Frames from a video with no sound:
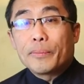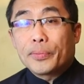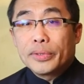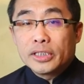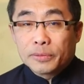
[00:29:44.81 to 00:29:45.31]
the
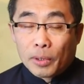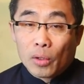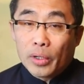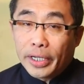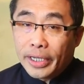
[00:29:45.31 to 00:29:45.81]

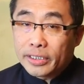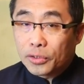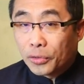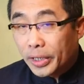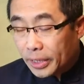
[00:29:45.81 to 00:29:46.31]
principle
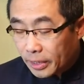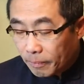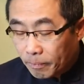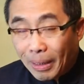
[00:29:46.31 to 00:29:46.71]
is great,